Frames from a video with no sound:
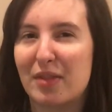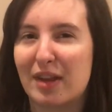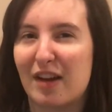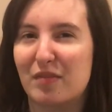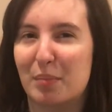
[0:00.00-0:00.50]
that
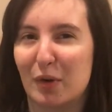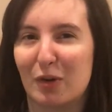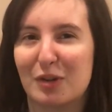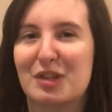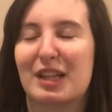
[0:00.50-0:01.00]
I've
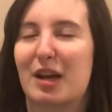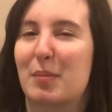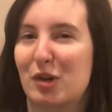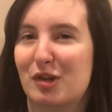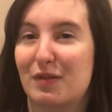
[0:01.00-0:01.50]
burned like a
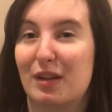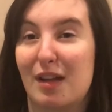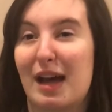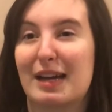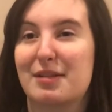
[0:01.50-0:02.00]
bunch of the
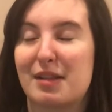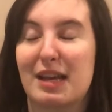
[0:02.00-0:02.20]
lines